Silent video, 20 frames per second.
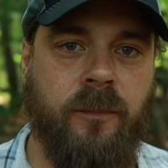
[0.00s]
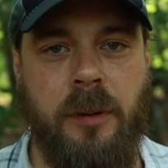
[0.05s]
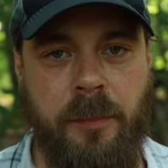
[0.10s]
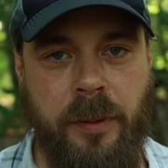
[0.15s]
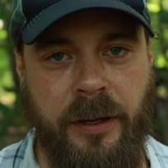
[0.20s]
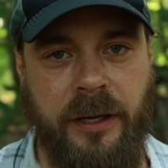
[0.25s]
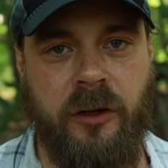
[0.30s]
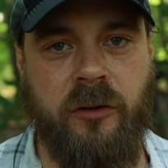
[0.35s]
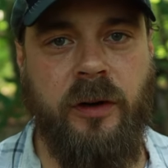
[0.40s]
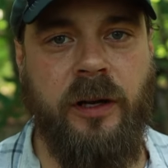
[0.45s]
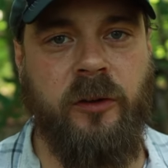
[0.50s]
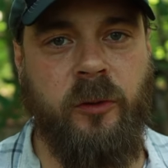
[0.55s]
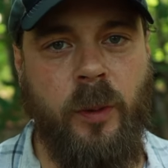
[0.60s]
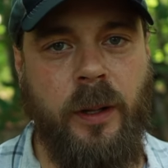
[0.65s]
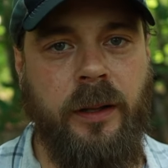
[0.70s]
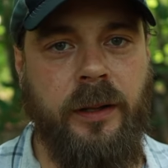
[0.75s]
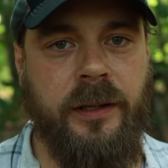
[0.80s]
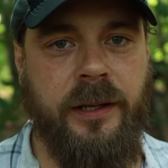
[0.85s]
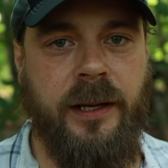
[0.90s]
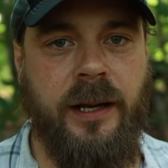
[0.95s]
My buddy Craig
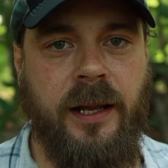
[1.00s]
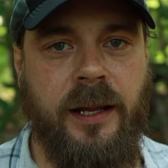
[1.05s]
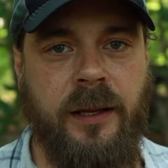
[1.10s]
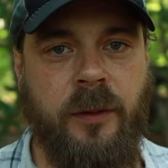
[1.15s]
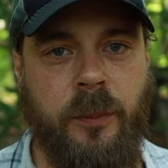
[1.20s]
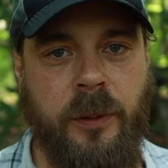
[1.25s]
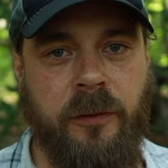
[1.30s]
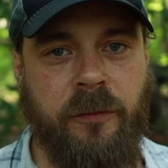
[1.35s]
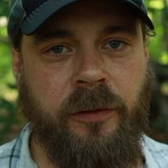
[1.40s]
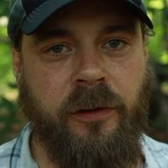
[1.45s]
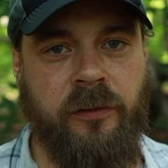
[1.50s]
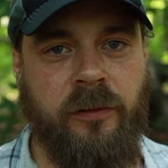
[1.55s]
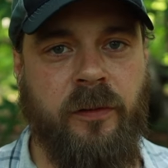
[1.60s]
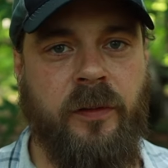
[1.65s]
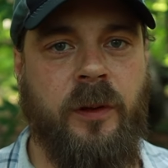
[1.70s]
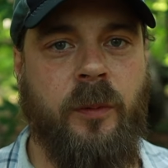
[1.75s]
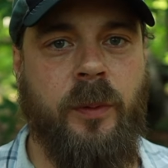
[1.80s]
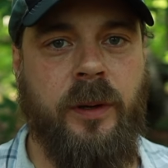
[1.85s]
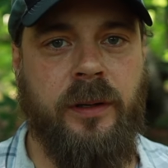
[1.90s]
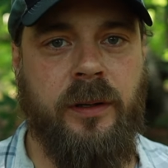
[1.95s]
Dwella and I, we
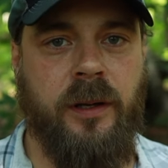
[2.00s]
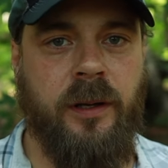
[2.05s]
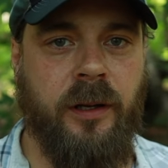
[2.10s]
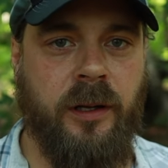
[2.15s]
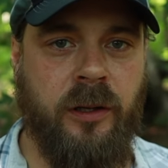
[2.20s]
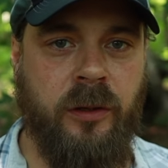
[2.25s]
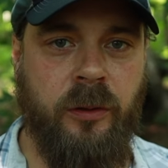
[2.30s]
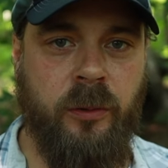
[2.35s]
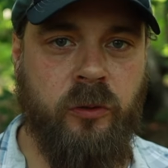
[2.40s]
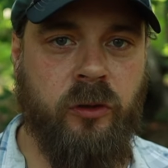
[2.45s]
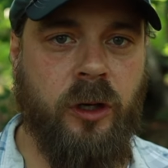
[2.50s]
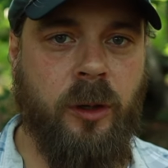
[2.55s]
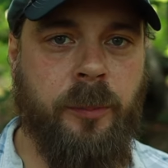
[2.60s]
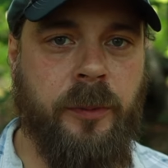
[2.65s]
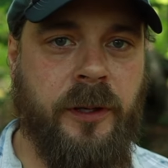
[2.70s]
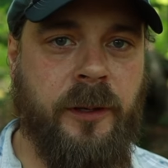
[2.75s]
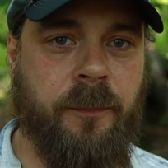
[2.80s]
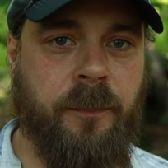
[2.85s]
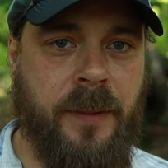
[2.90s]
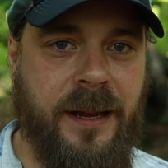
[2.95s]
recently went on a canoe
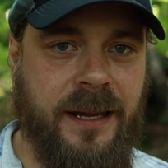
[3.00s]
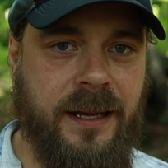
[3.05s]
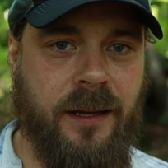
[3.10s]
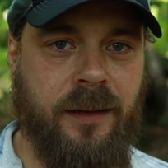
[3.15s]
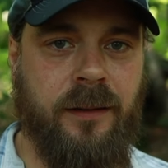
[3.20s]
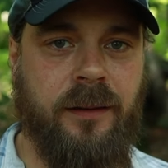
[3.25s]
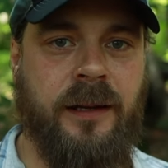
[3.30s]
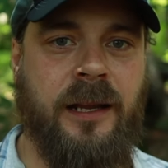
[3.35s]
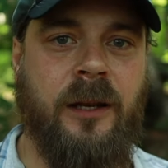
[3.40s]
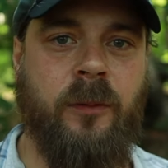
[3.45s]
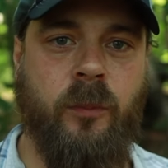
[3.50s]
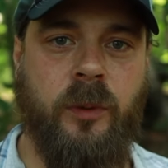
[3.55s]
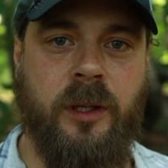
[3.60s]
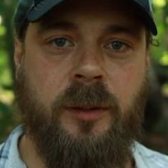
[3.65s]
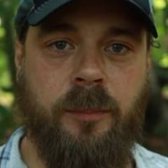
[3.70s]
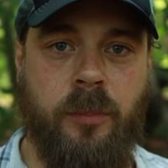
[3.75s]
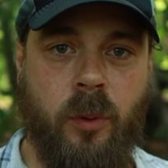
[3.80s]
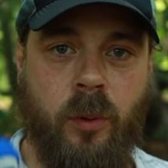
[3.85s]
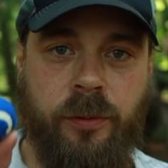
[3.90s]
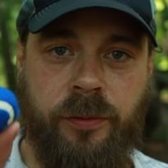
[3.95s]
trip in Maine and we
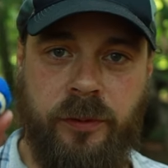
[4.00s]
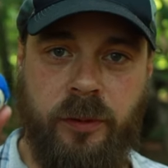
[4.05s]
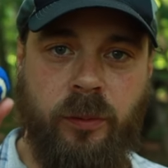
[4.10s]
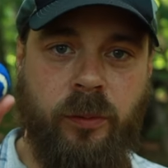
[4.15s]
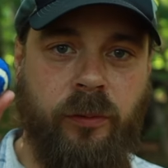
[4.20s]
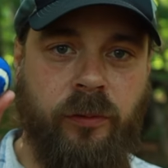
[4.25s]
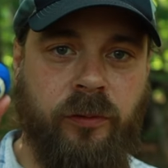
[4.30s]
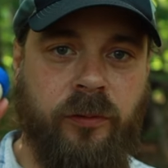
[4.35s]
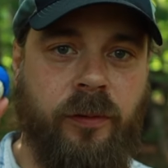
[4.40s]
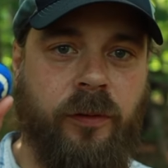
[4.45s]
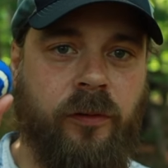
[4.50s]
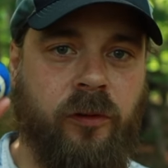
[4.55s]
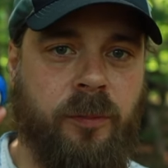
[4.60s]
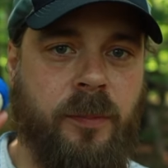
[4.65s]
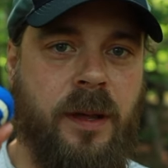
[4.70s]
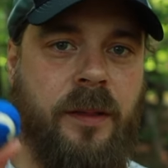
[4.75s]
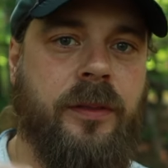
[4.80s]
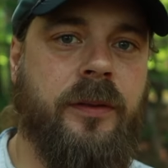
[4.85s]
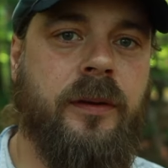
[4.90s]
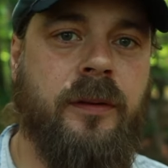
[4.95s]
both used this
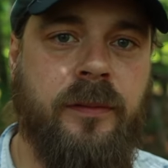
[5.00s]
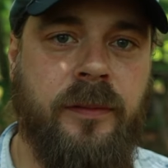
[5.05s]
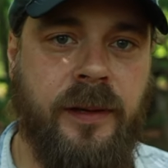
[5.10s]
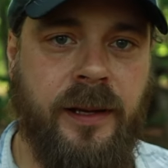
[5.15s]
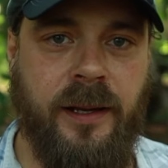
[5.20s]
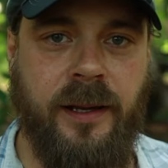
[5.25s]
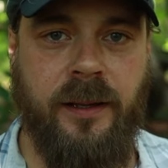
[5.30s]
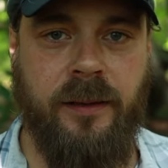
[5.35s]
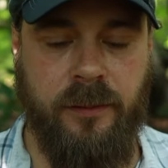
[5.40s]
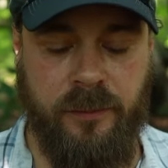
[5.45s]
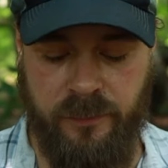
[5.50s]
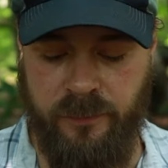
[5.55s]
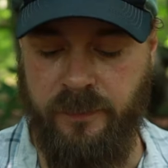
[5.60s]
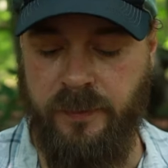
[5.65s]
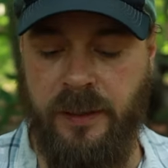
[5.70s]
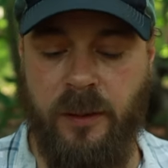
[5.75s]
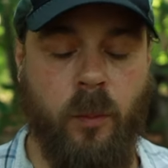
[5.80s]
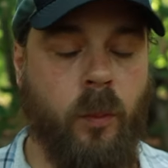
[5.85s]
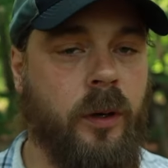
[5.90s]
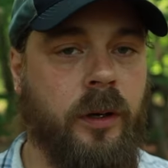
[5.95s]
method and
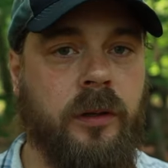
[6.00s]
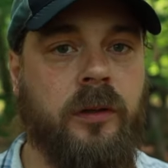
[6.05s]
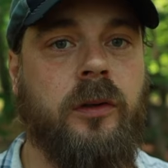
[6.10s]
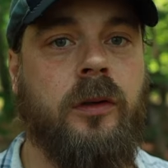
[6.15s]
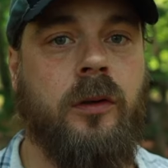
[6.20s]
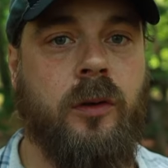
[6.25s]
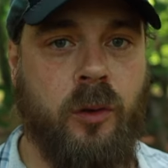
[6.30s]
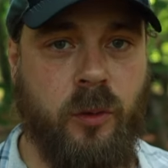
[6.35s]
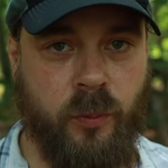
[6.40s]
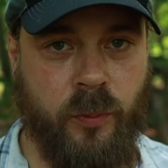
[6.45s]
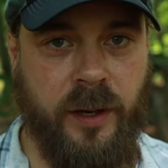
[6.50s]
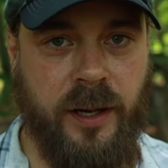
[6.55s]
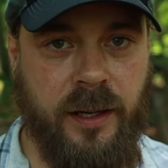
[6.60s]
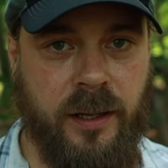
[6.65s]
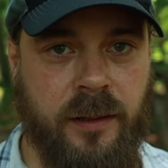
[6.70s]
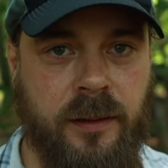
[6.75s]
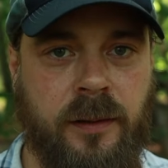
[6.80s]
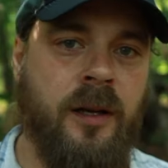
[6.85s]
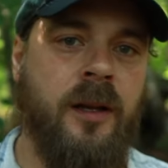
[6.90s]
it worked great.